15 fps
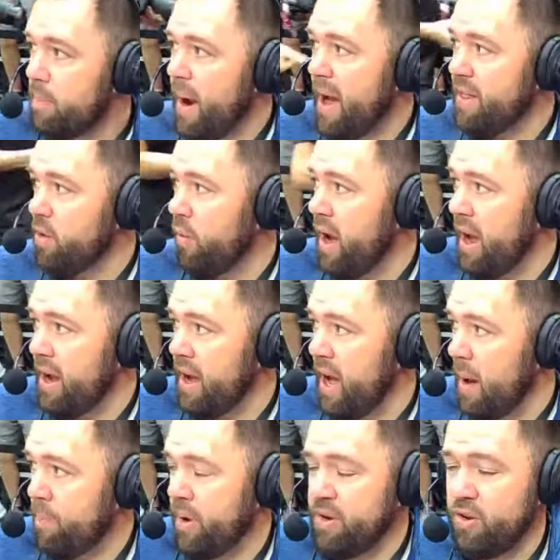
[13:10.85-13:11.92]
By the way,
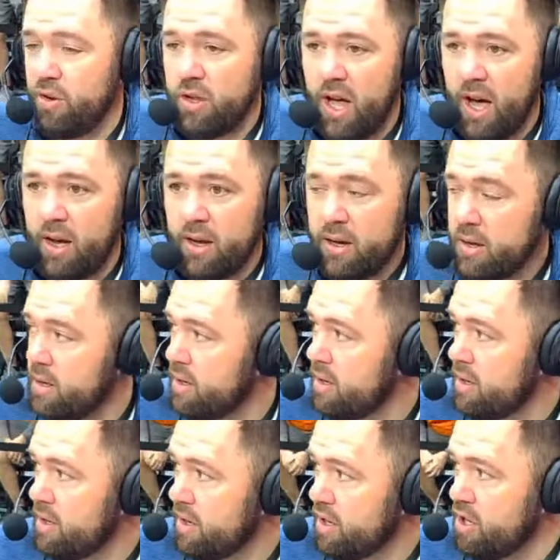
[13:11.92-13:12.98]
Padula,
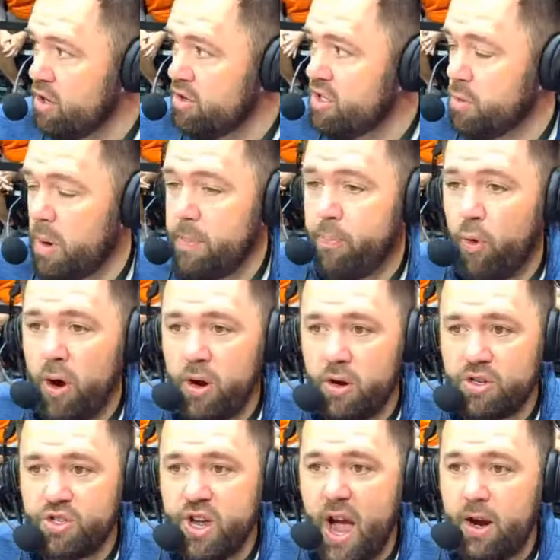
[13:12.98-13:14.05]
huge
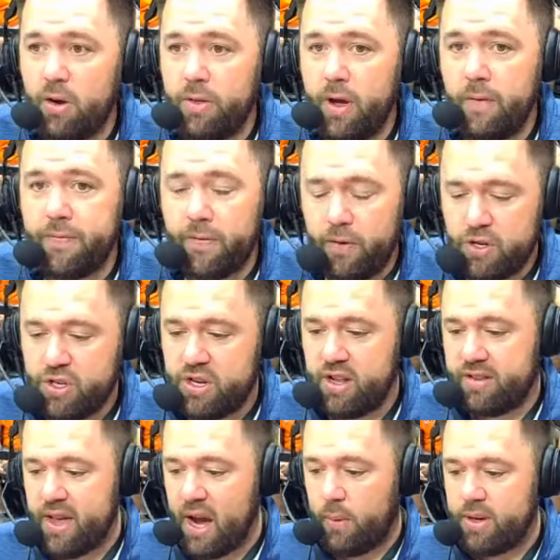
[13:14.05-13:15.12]
3-pointer, shocker there for
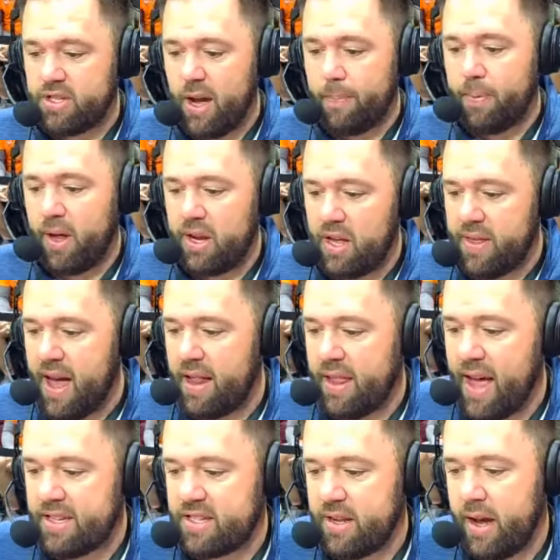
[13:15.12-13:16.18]
Virginia Tech. We saw plenty of that
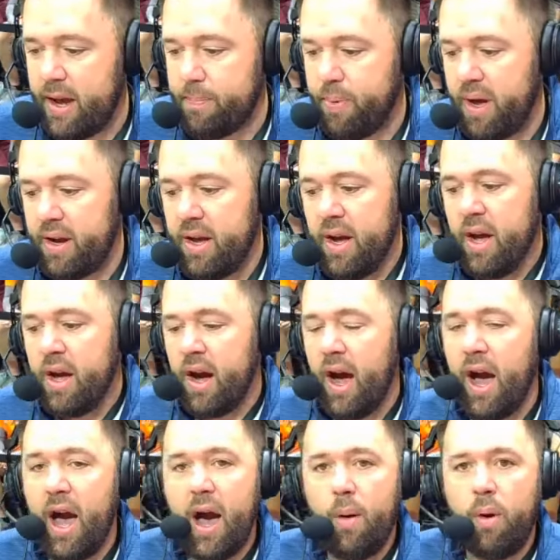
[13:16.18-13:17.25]
last night. But
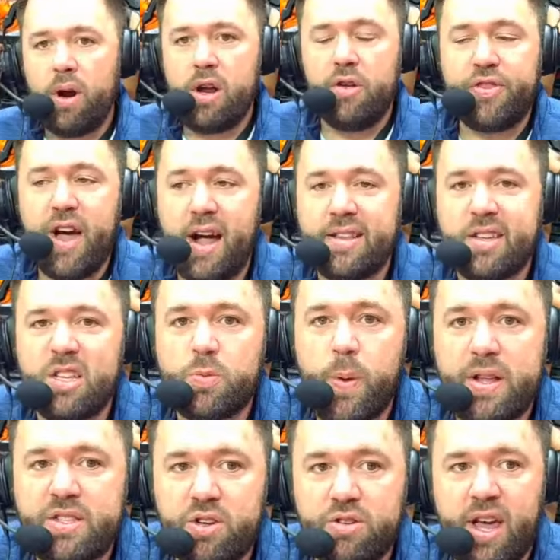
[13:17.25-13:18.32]
what are your thoughts on
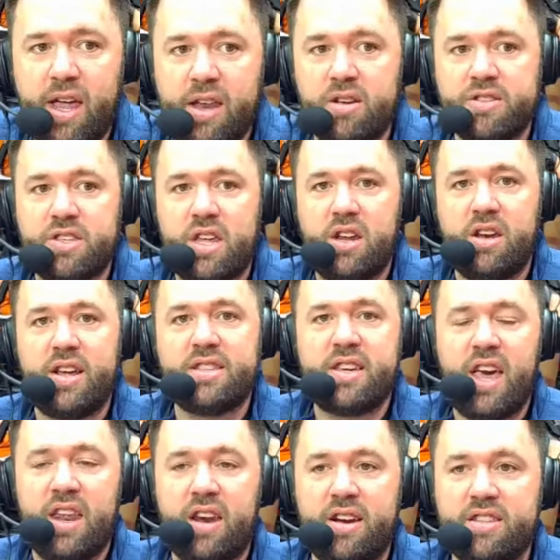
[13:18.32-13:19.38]
Spencer Danielson and his
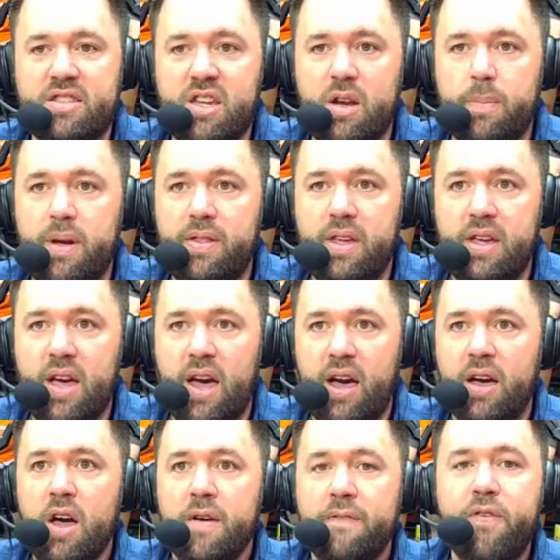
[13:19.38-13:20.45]
candidacy to be
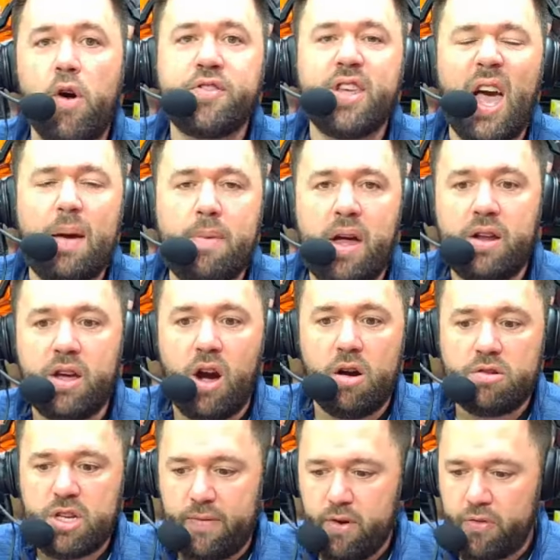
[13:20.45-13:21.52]
the full-time head
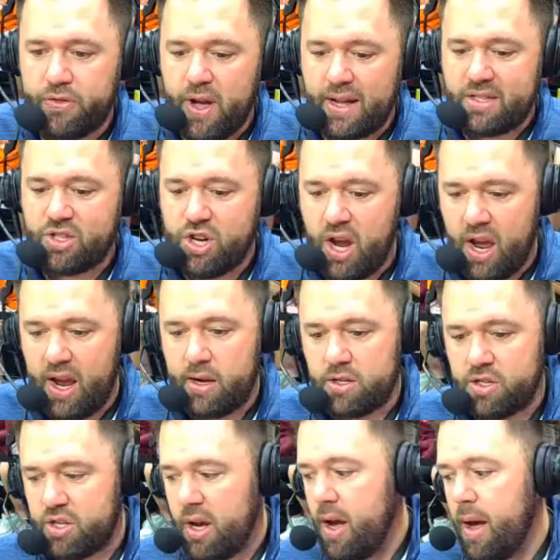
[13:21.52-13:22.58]
coach? Have your thoughts
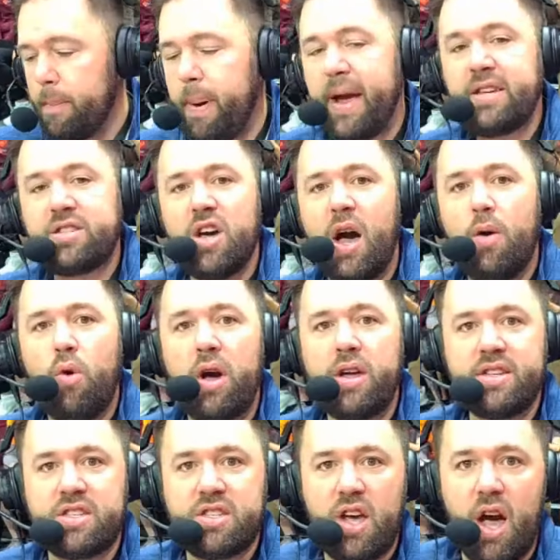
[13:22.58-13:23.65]
changed based on
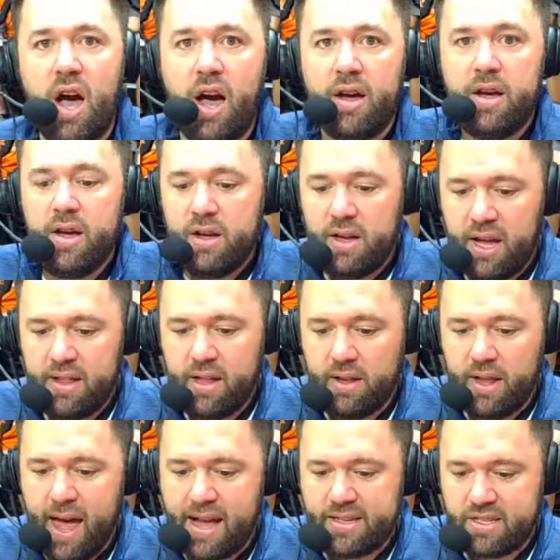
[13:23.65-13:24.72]
what you saw in the
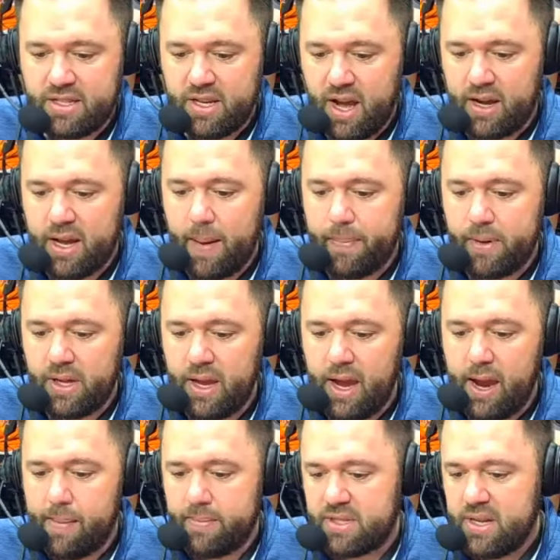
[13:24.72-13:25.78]
last couple of
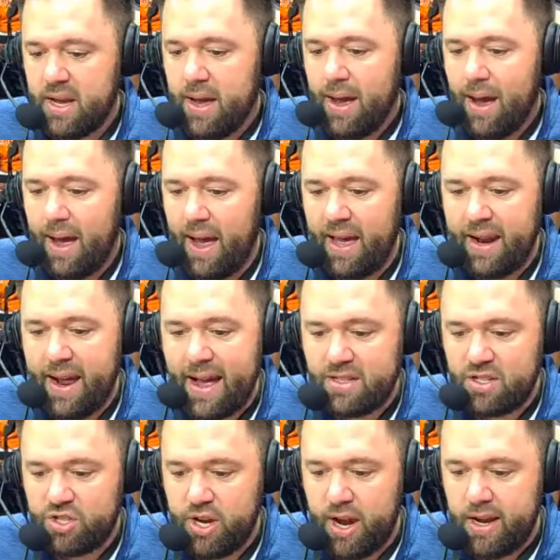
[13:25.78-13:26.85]
games? It
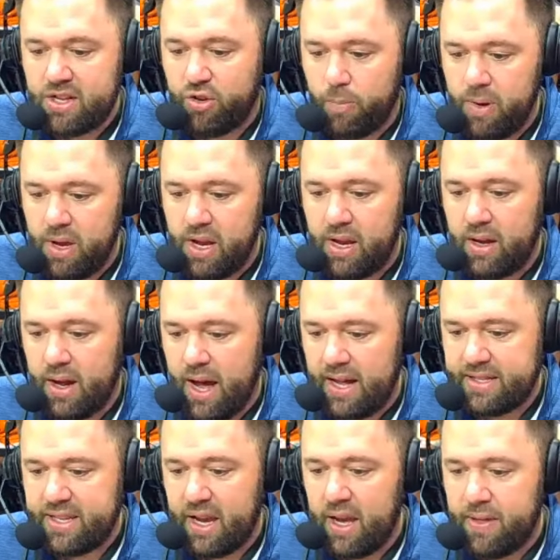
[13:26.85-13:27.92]
hasn't changed for me,
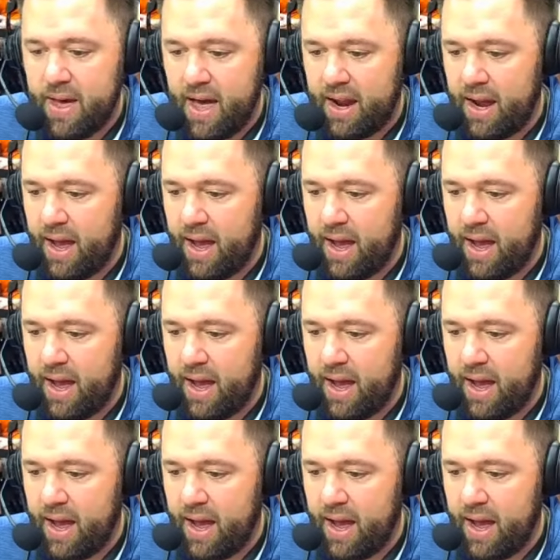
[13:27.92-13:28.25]
I'll tell you that.